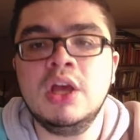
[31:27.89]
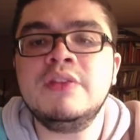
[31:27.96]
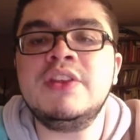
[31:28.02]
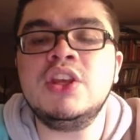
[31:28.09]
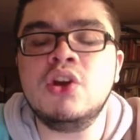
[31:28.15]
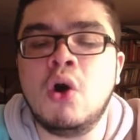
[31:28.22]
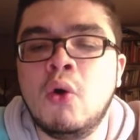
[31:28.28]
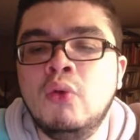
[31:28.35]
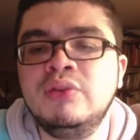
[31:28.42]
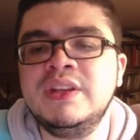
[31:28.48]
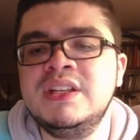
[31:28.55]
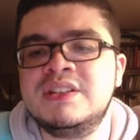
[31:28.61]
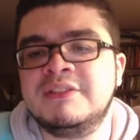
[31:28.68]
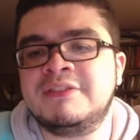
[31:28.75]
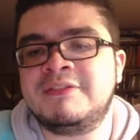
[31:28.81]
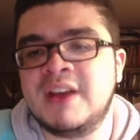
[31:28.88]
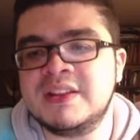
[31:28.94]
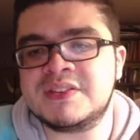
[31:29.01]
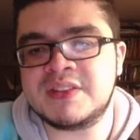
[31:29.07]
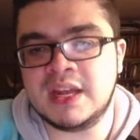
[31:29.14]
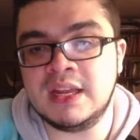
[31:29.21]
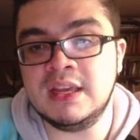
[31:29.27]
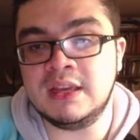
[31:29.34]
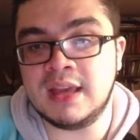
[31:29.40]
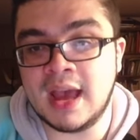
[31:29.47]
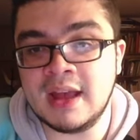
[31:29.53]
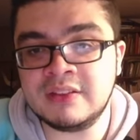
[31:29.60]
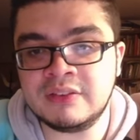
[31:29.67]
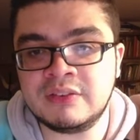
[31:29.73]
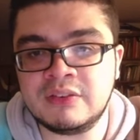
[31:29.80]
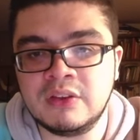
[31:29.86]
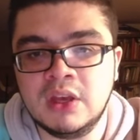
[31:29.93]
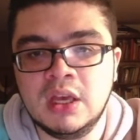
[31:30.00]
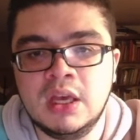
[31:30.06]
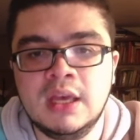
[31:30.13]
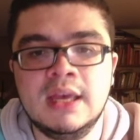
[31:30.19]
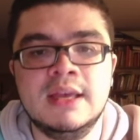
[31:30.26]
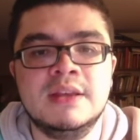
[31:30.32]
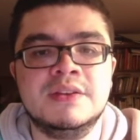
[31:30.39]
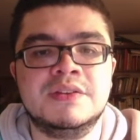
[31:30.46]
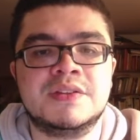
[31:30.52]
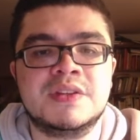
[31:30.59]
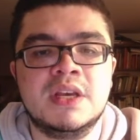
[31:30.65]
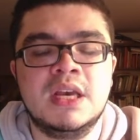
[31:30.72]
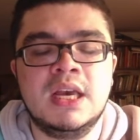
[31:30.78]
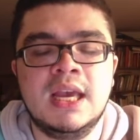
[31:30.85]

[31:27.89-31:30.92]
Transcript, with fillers: The only defense that he gets is,